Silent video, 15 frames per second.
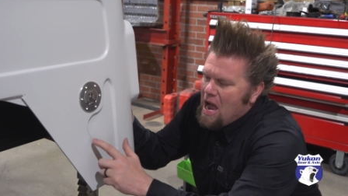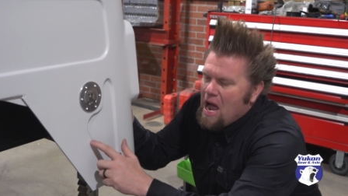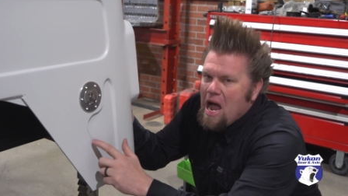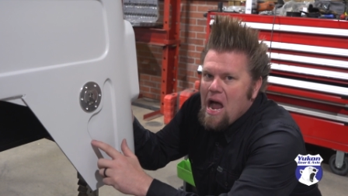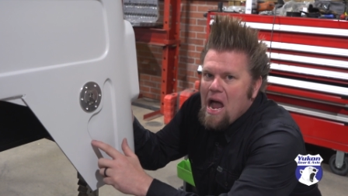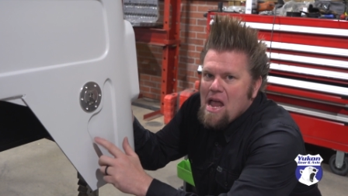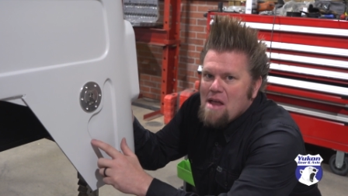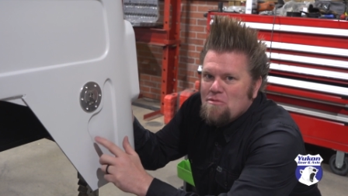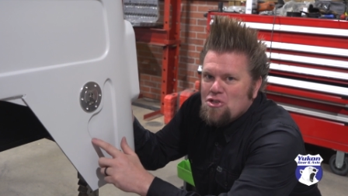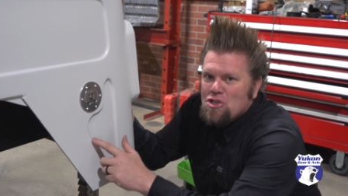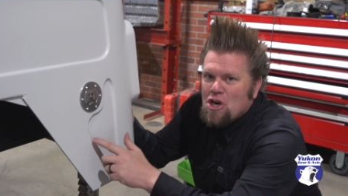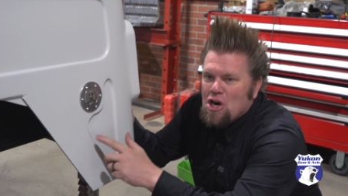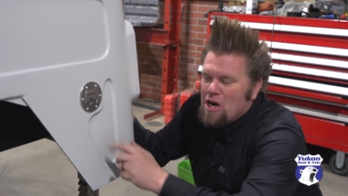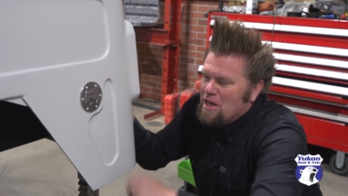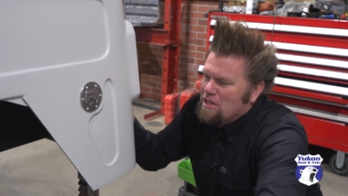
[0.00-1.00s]
I am
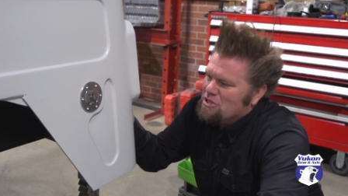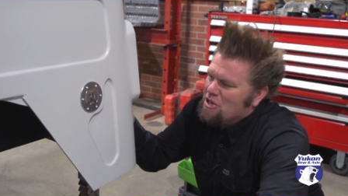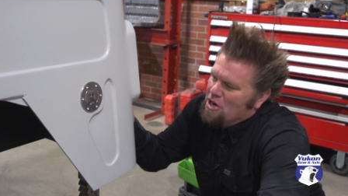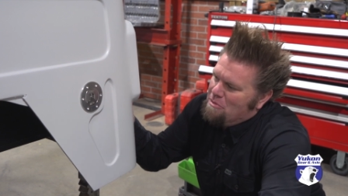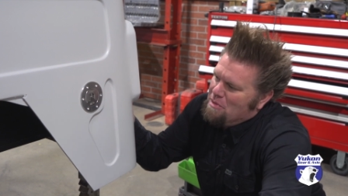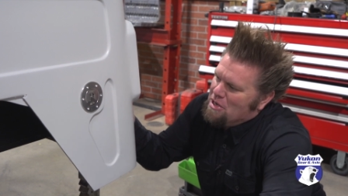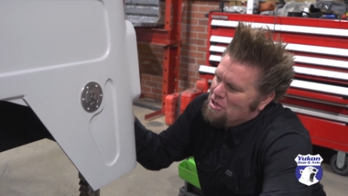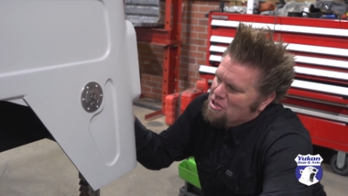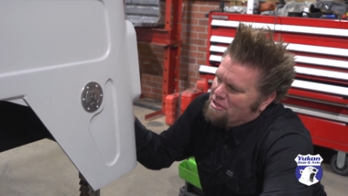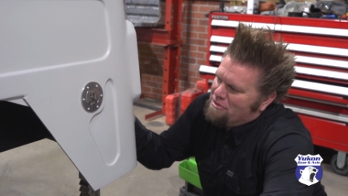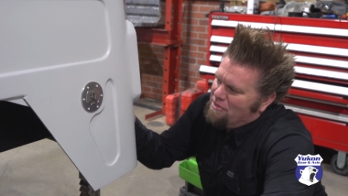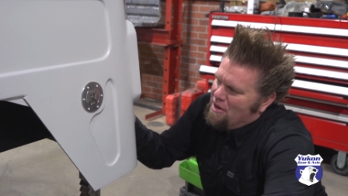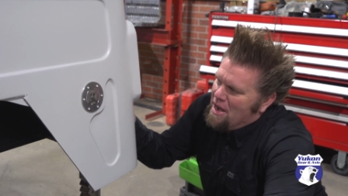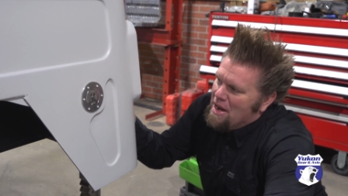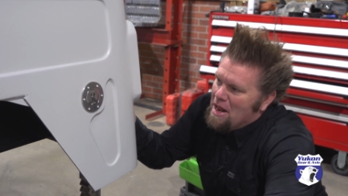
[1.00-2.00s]
sure it's going to be just
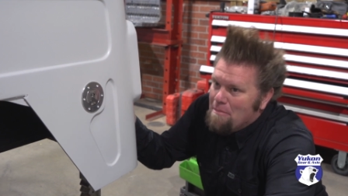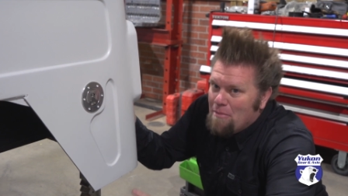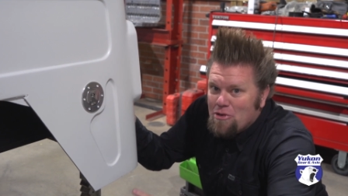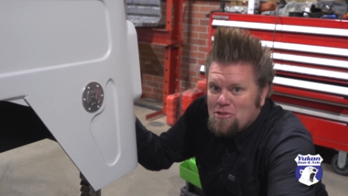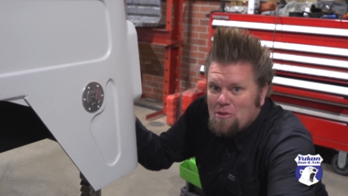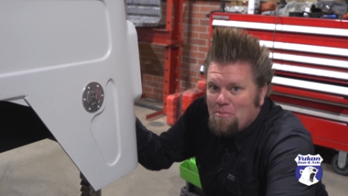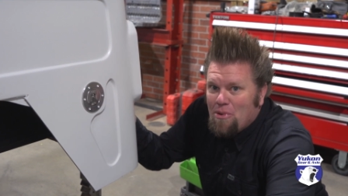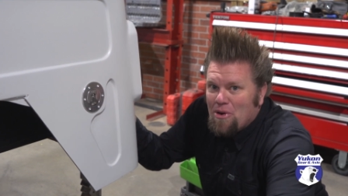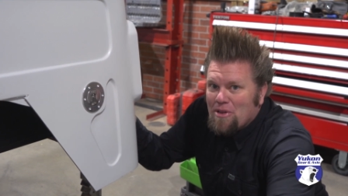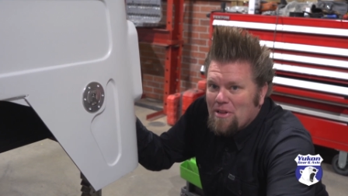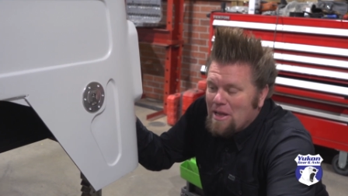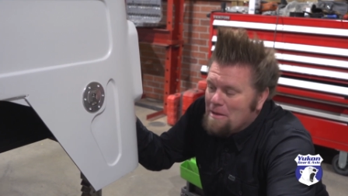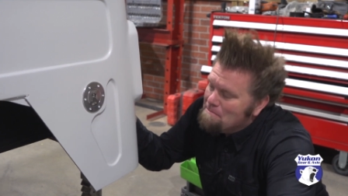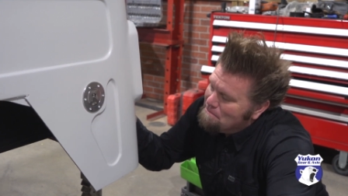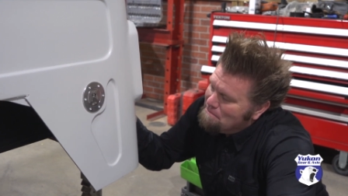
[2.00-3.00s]
fine. And most
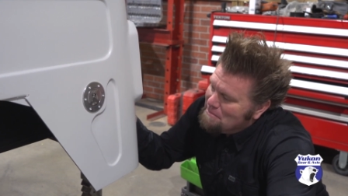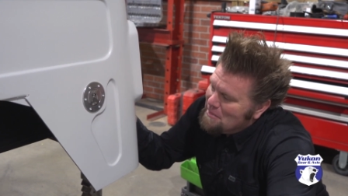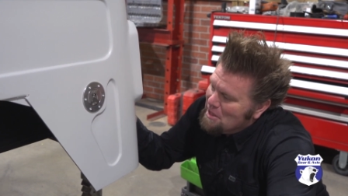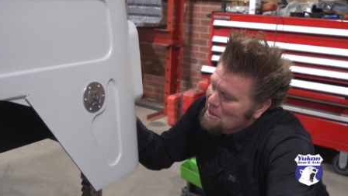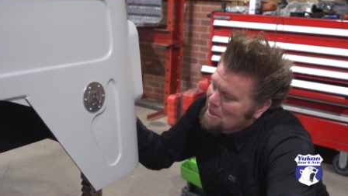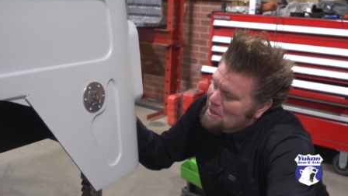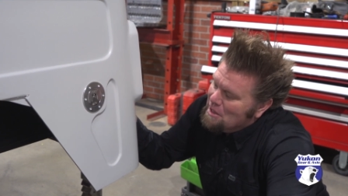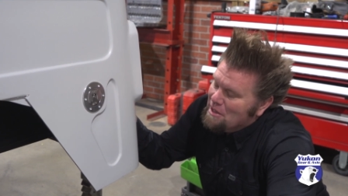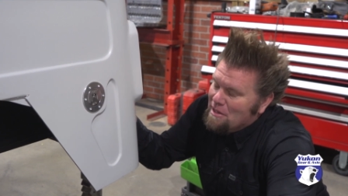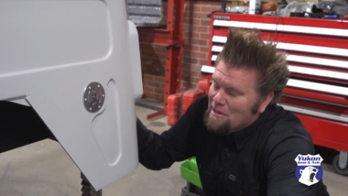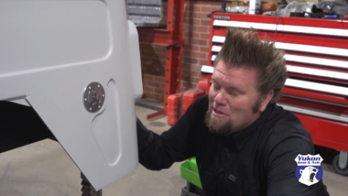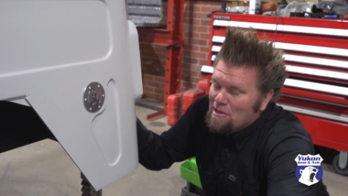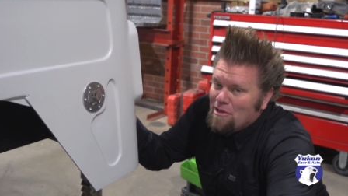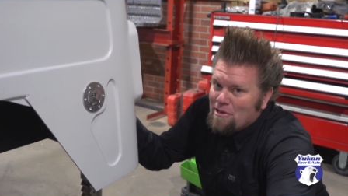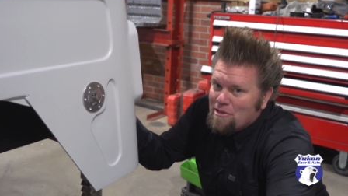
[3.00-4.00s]
importantly,
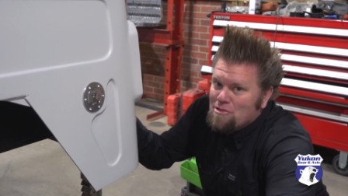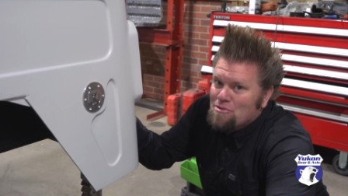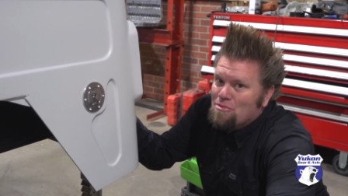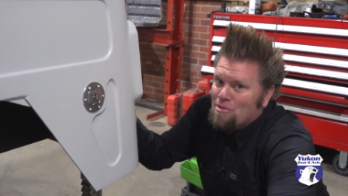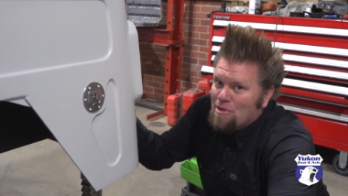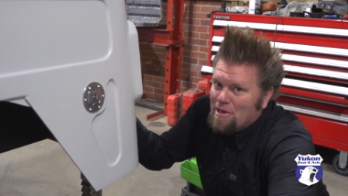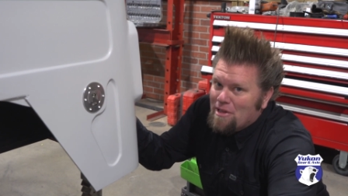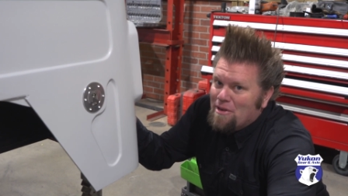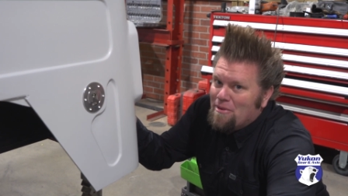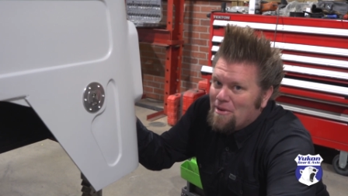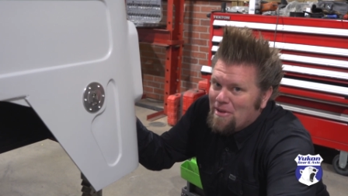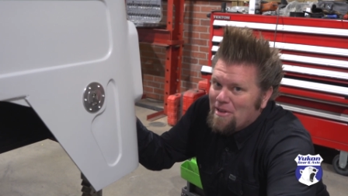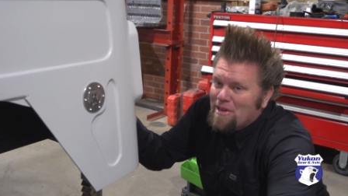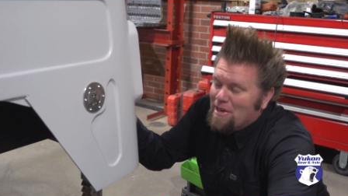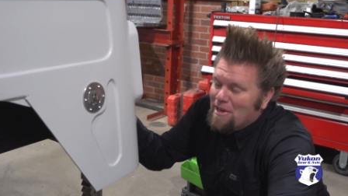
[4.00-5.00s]
it looks really, really